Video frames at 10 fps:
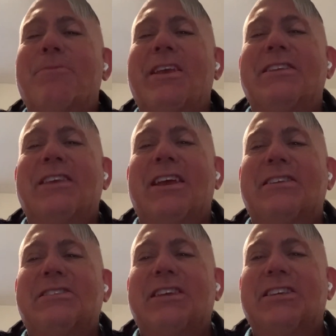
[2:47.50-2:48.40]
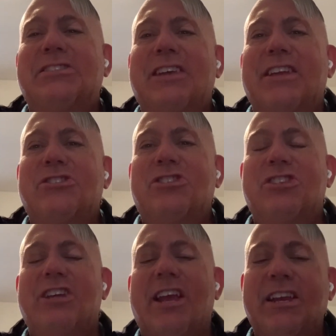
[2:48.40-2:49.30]
it's that
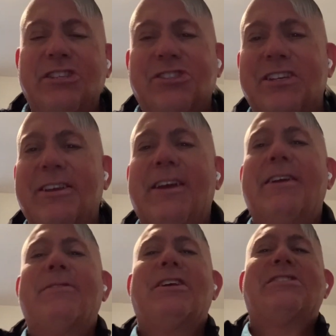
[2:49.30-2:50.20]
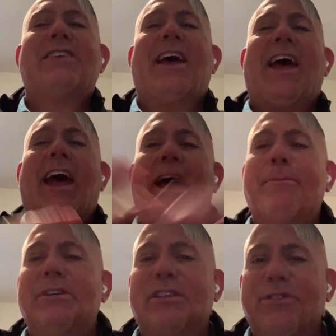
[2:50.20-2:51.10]
changing, it's that
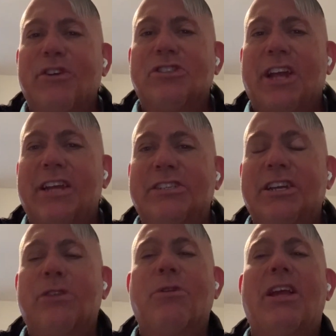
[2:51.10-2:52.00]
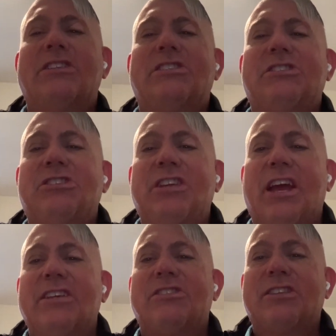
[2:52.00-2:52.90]
atmosphere changing, and it's
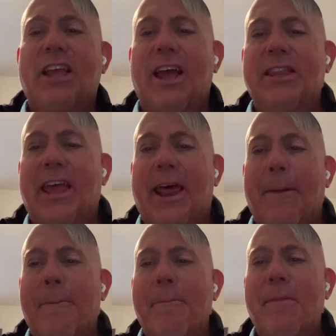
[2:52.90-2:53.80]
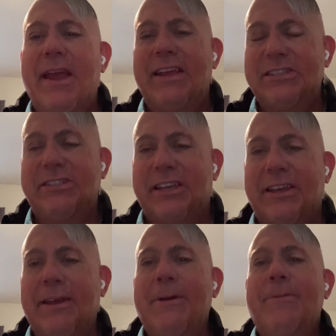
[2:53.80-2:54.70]
just that
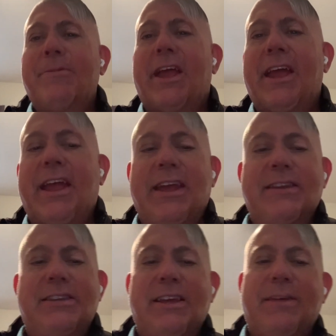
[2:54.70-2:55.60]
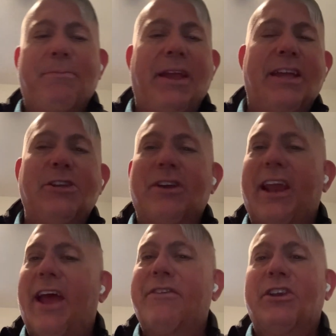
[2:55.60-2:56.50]
amazing. And man, you can
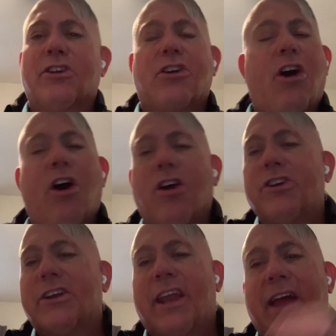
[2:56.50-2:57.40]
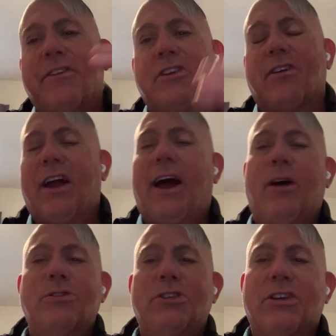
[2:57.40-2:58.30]
have it in your car, you can have it in your
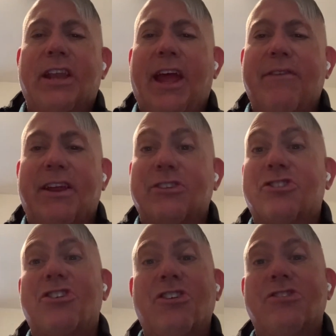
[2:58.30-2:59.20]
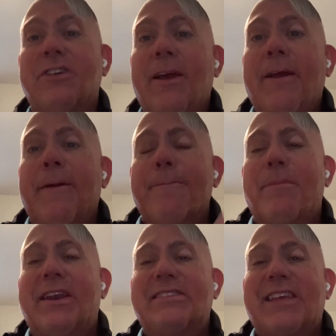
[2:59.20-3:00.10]
house, you can have it at church,
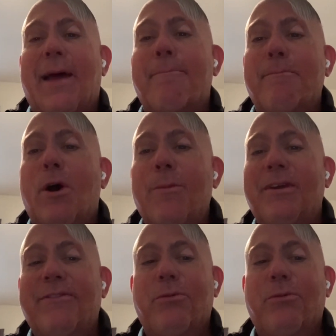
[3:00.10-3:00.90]
but it's that moment of